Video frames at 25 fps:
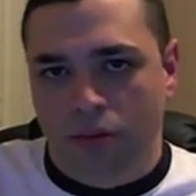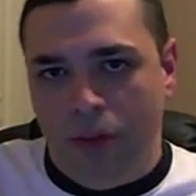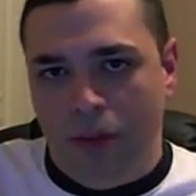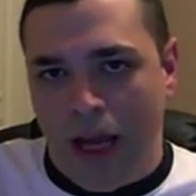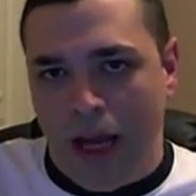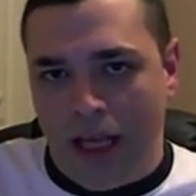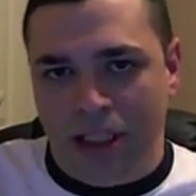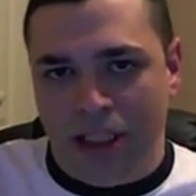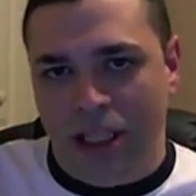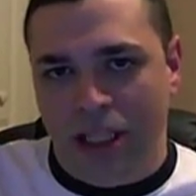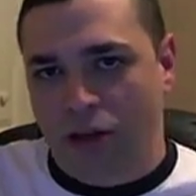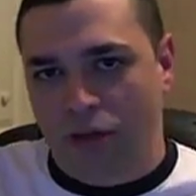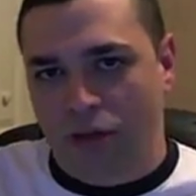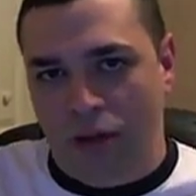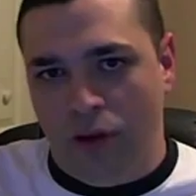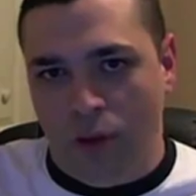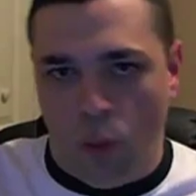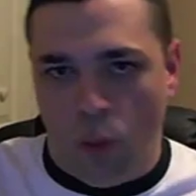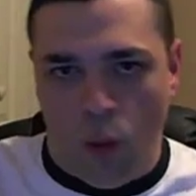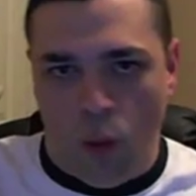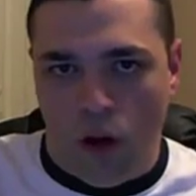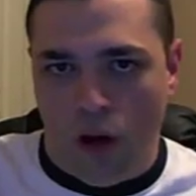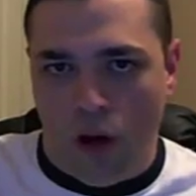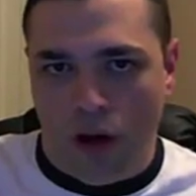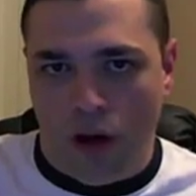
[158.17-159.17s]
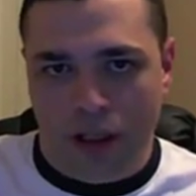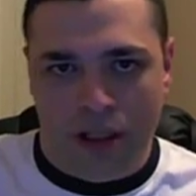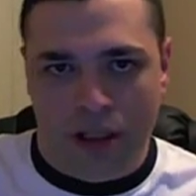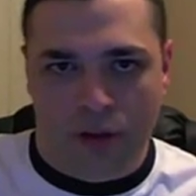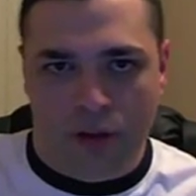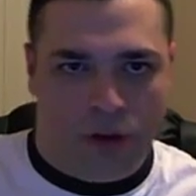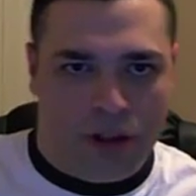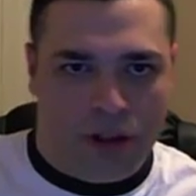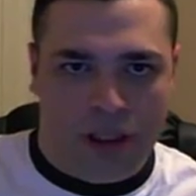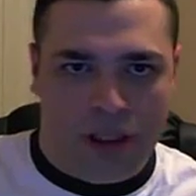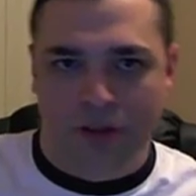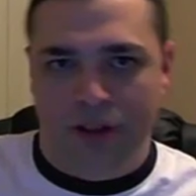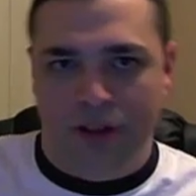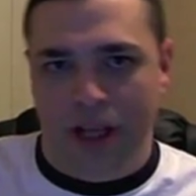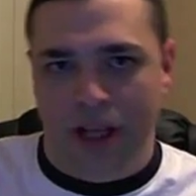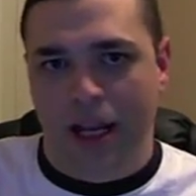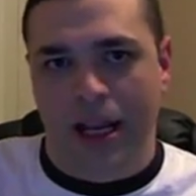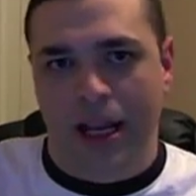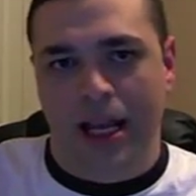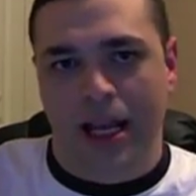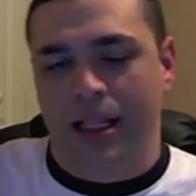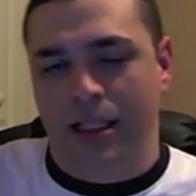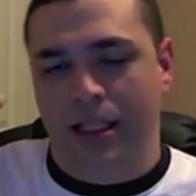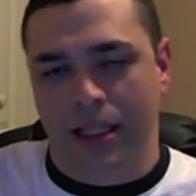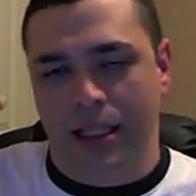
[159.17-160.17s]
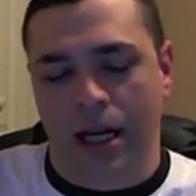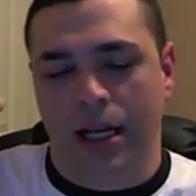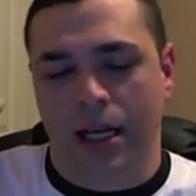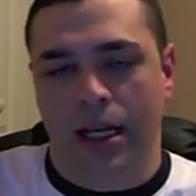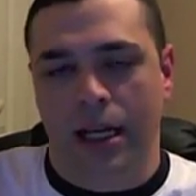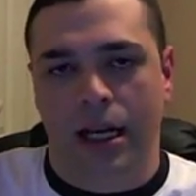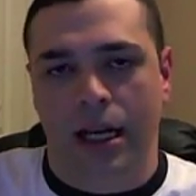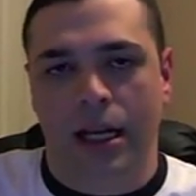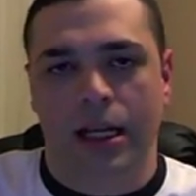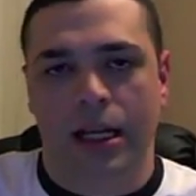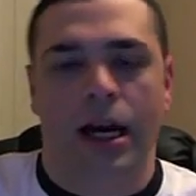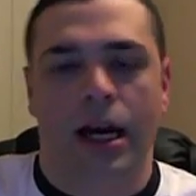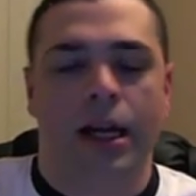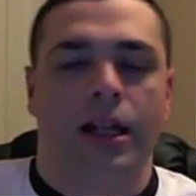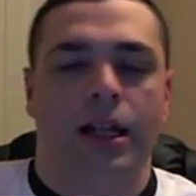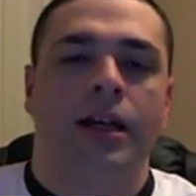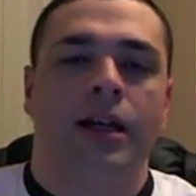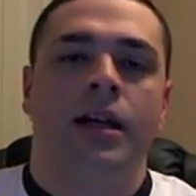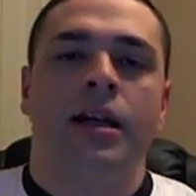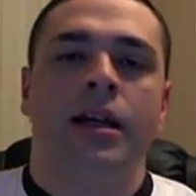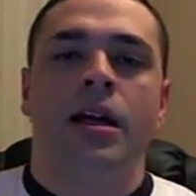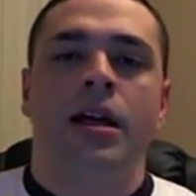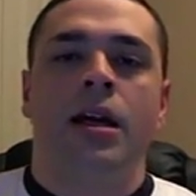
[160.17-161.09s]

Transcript: Excedrin works and it relieves headaches, yada, yada, yada.